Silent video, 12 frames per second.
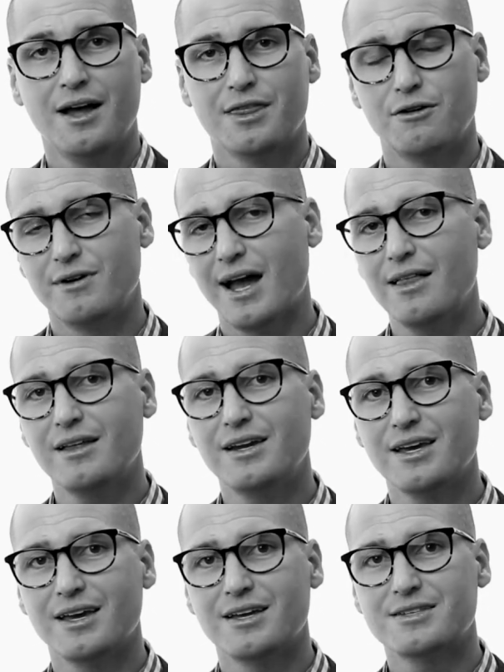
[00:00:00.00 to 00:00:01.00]
The
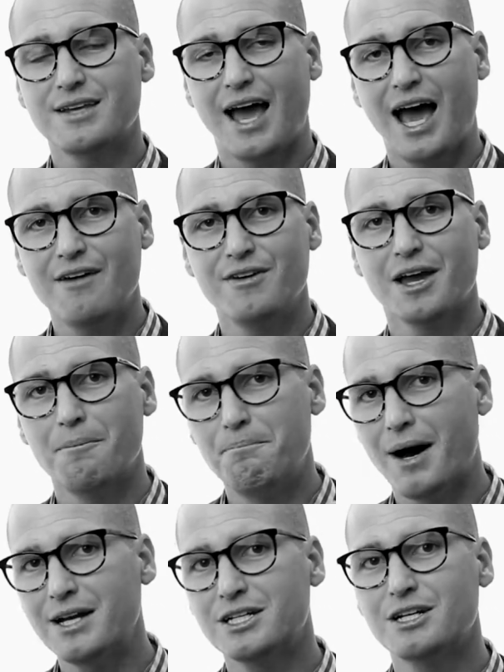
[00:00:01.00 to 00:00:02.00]
reality is having
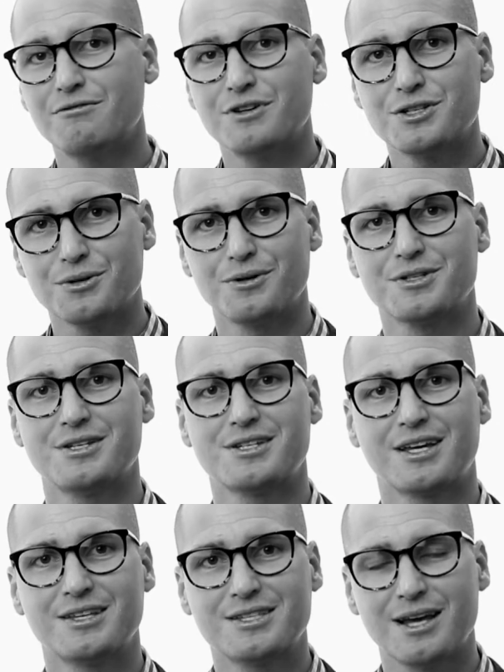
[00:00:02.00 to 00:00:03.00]
abundant resources
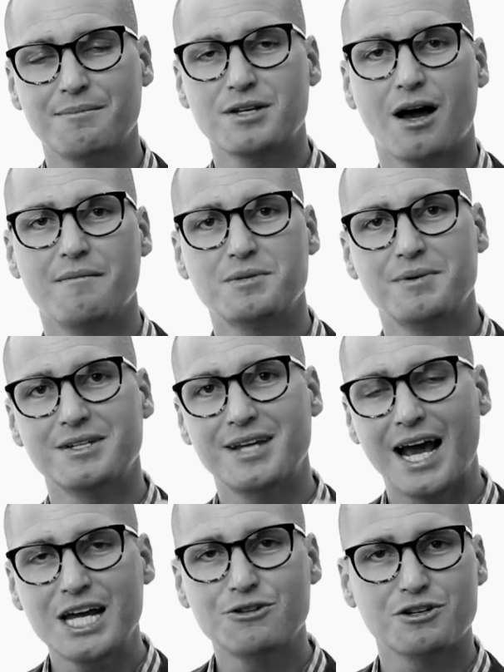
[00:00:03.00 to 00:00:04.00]
can sometimes be
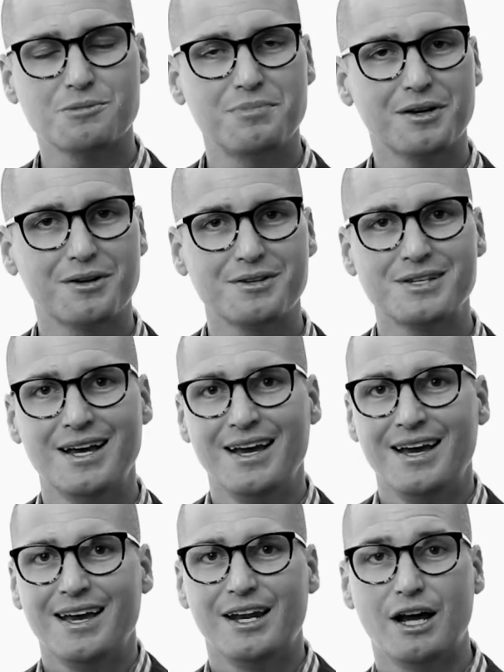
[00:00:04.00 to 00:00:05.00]
dangerous because,
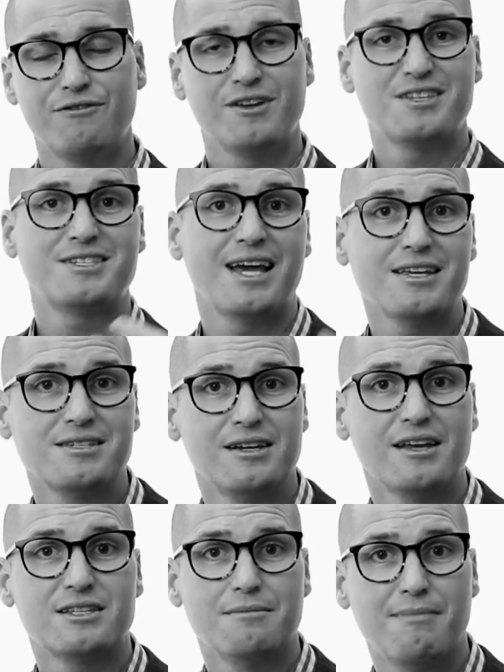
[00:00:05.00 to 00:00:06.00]
if
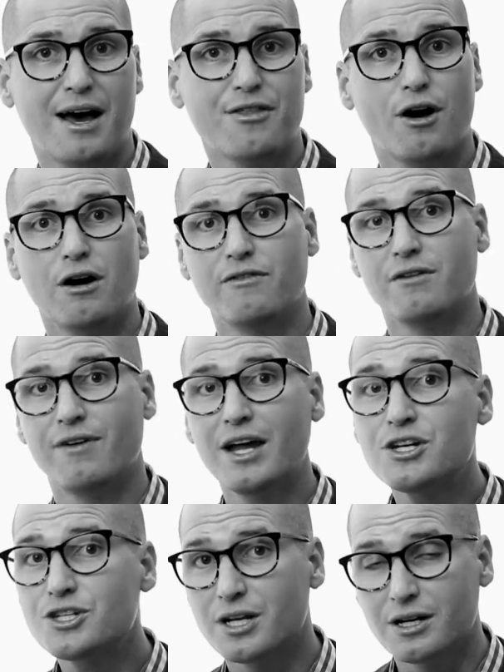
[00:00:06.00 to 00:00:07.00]
necessity is the mother of
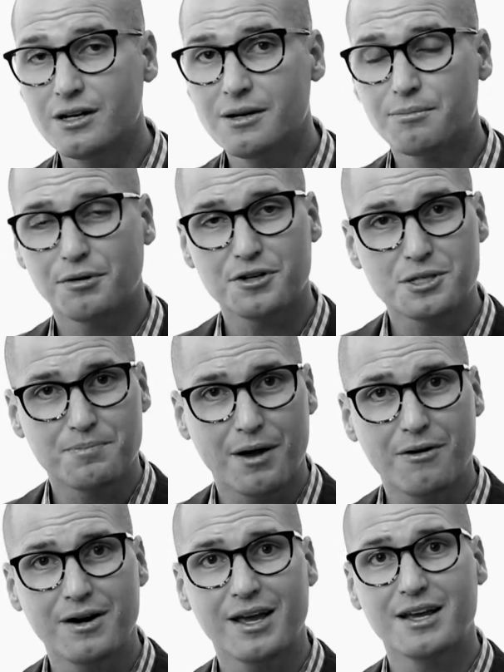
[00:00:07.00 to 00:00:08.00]
invention,
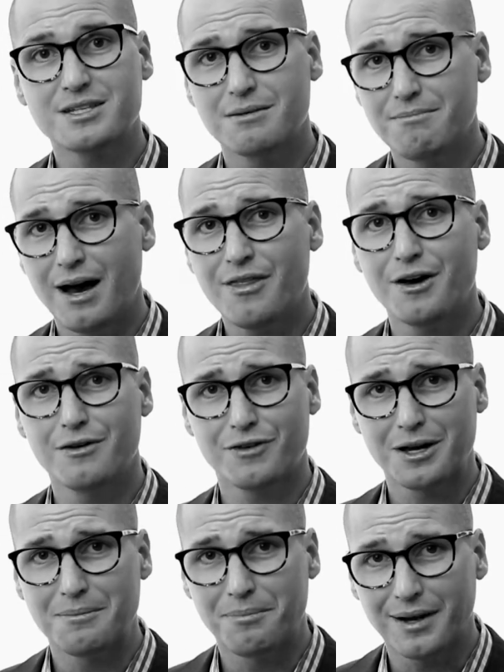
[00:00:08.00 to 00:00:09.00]
prosperity is a mother of
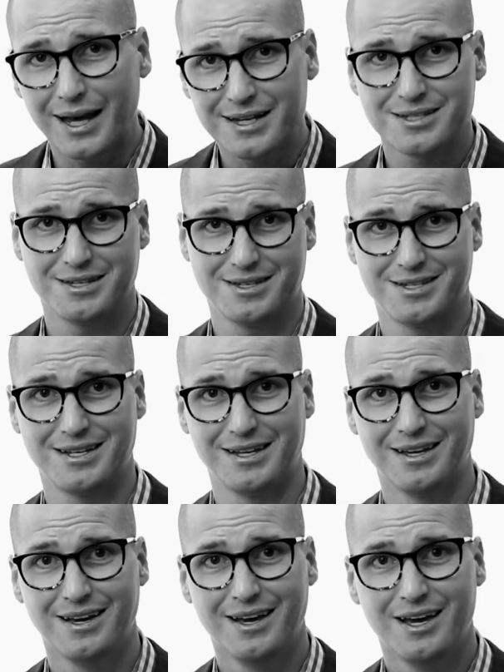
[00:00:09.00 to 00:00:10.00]
complacency.
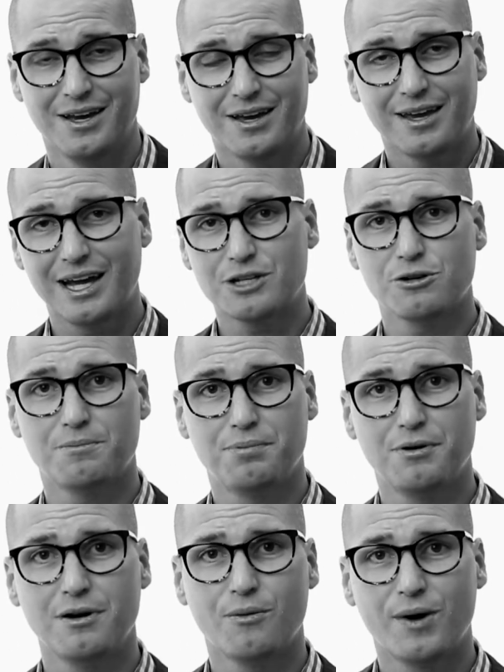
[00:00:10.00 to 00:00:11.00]
You can get to a
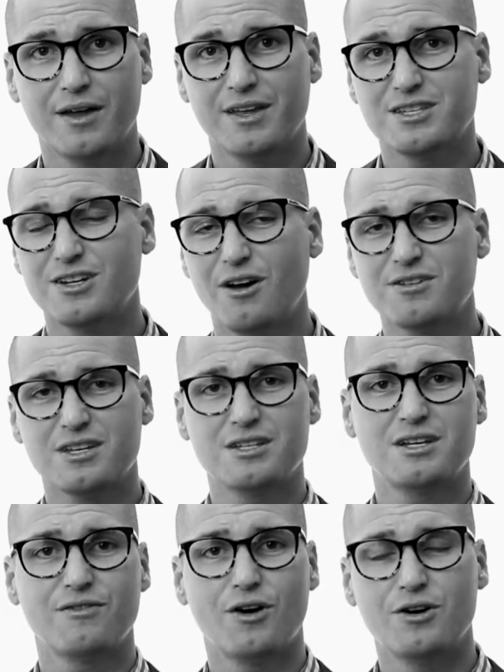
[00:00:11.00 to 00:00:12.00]
point where there's no
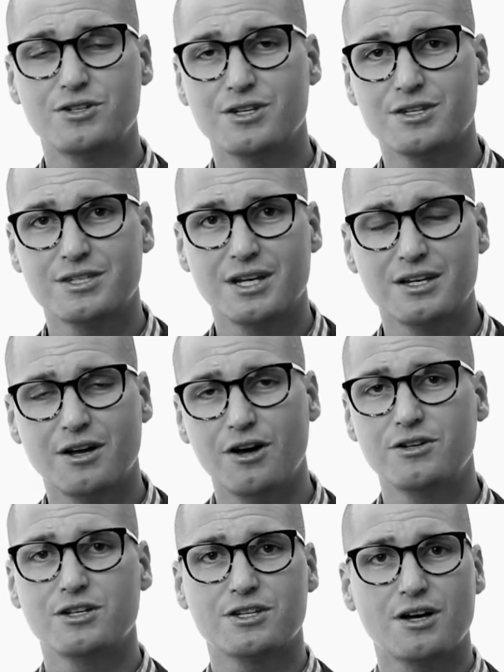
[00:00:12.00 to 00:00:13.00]
sense of urgency, no
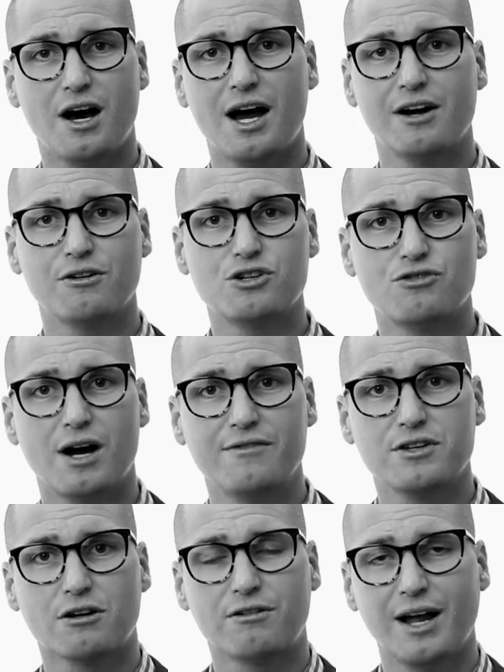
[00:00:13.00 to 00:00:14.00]
desire or drive
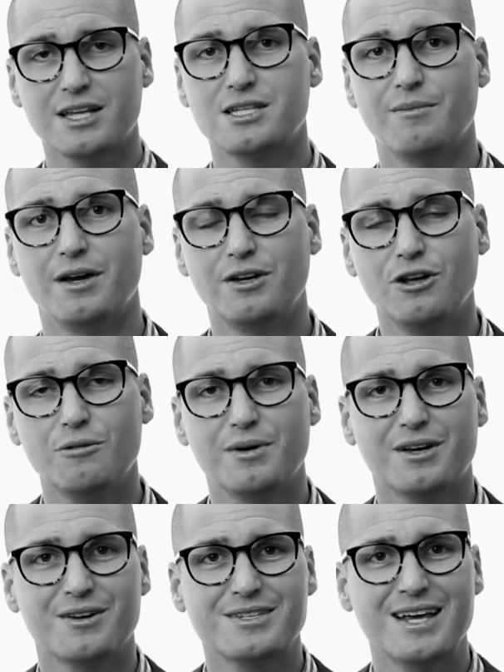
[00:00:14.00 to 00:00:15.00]
to create something new
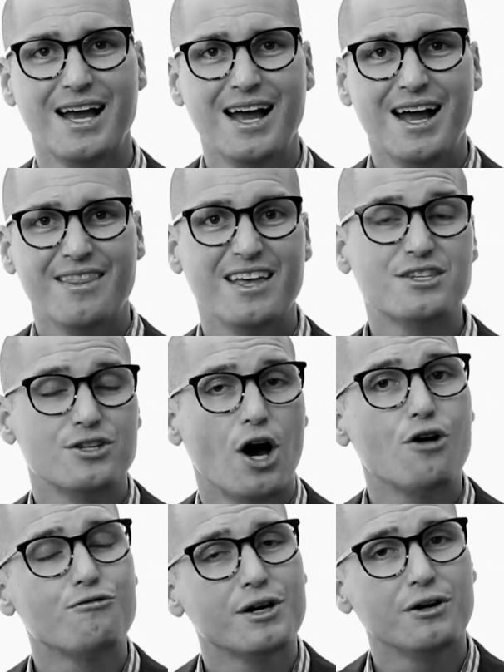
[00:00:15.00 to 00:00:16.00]
because there's
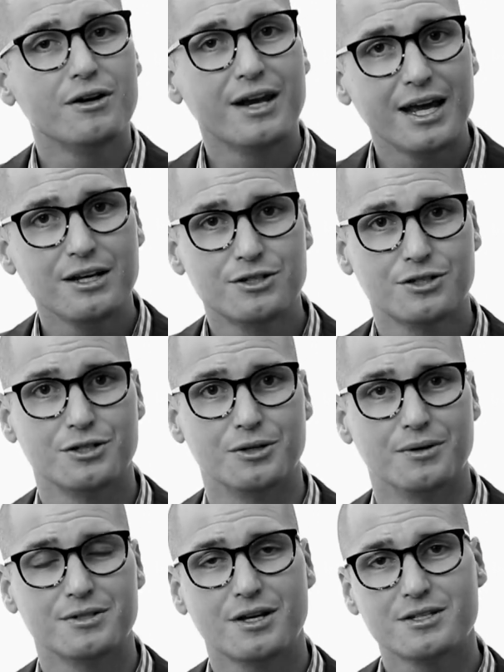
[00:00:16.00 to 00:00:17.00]
no real need
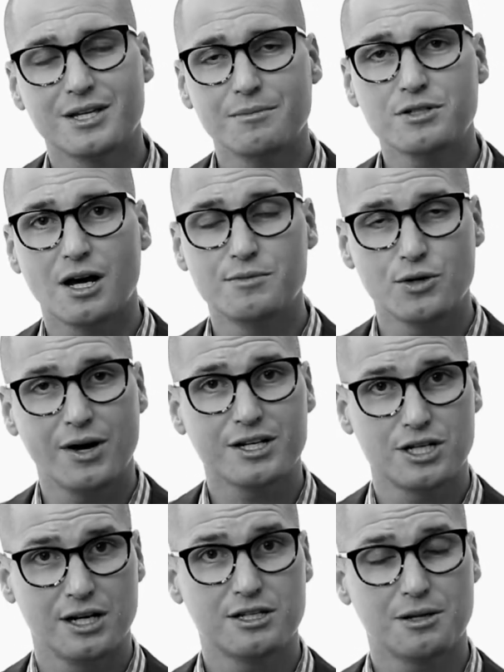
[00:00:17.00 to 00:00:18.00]
to. And so sometimes you
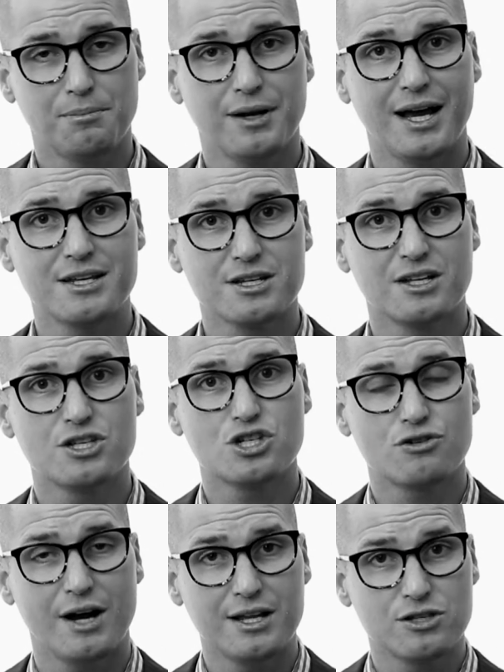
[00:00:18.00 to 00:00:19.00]
actually need to place
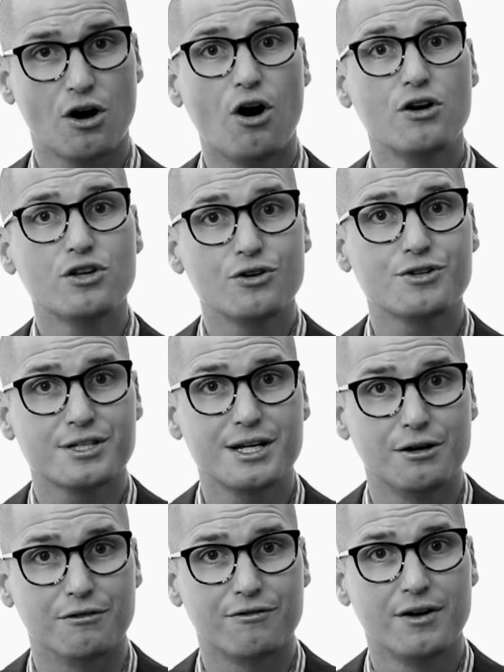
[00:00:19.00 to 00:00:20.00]
constraints on
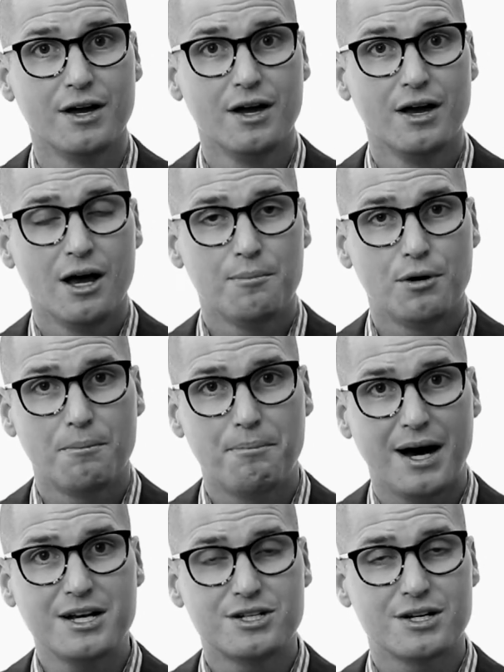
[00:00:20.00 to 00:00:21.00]
yourself, put
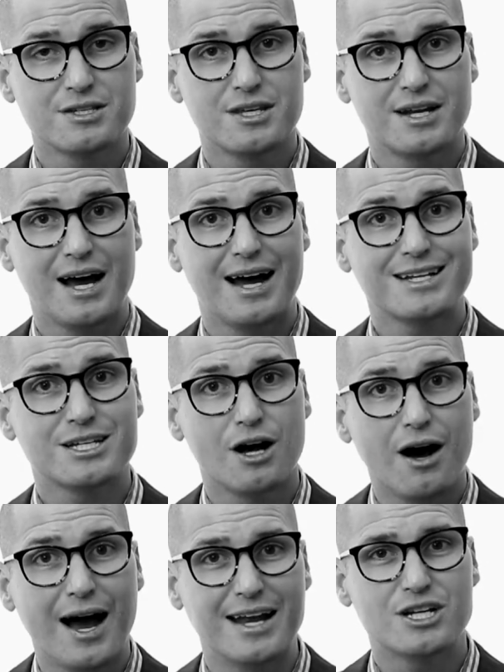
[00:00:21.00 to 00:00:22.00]
budgets that are
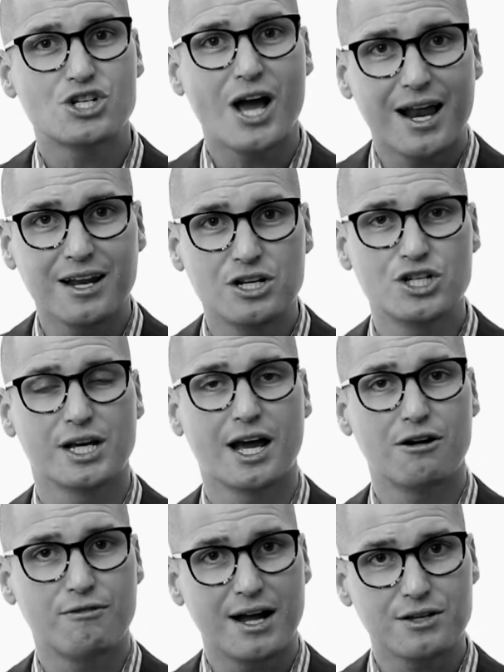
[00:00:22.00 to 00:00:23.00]
tight, challenging
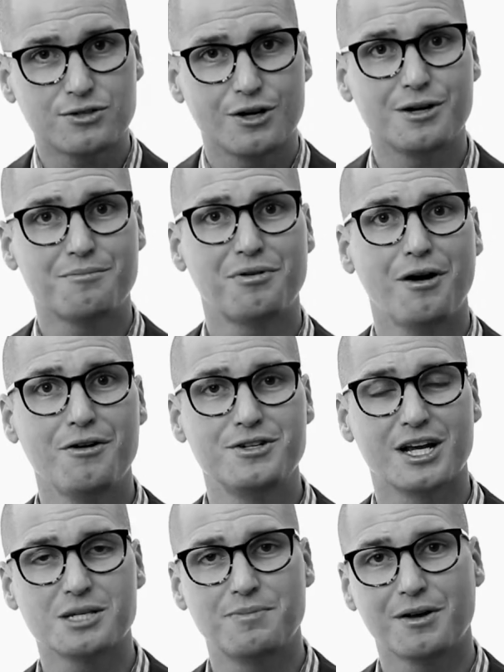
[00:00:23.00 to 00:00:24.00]
around certain
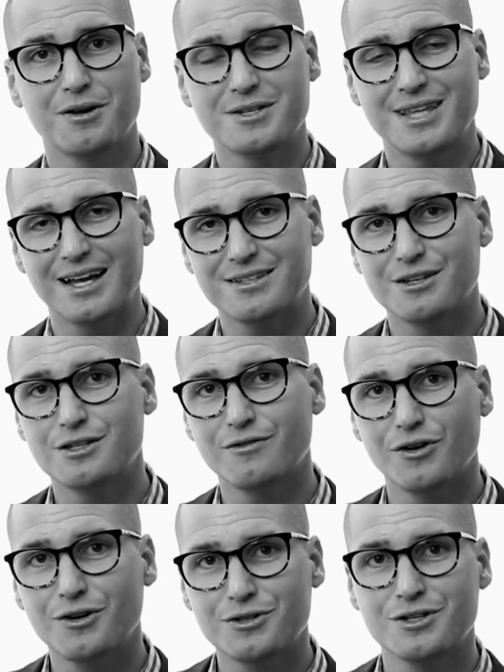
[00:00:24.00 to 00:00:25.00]
projects because that sense of
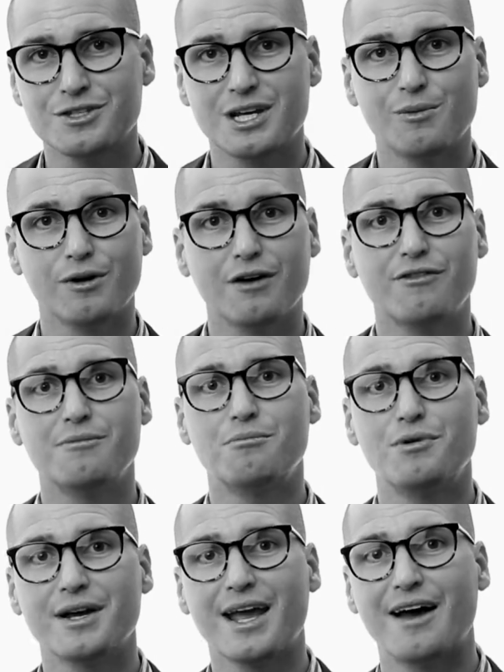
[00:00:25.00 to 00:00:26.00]
urgency will often
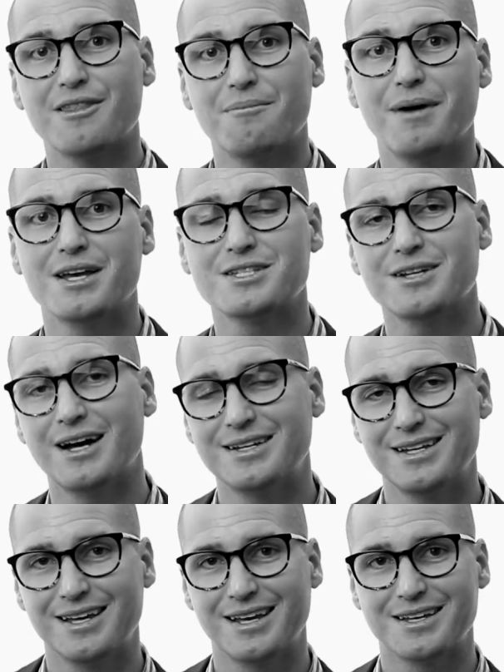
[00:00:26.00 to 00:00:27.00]
bring out the best
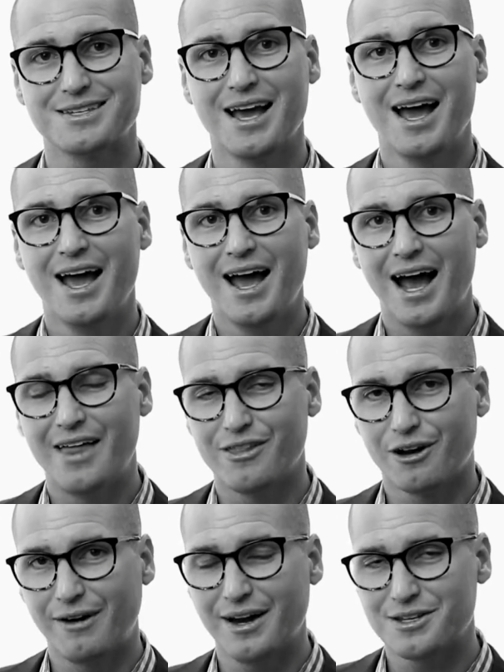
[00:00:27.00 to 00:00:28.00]
ideas and the
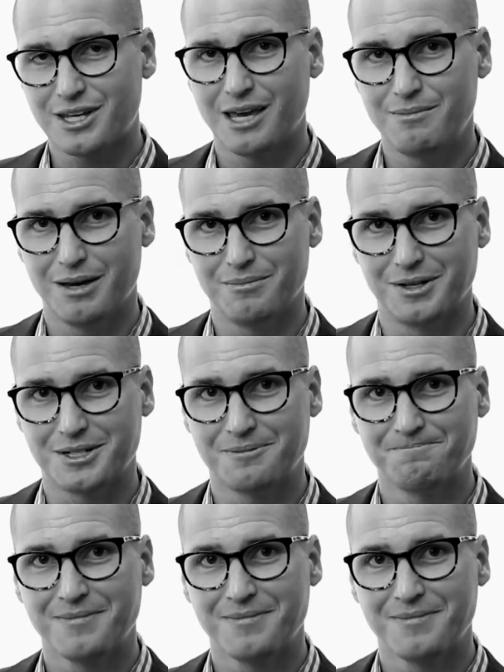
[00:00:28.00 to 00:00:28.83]
greatest commitment.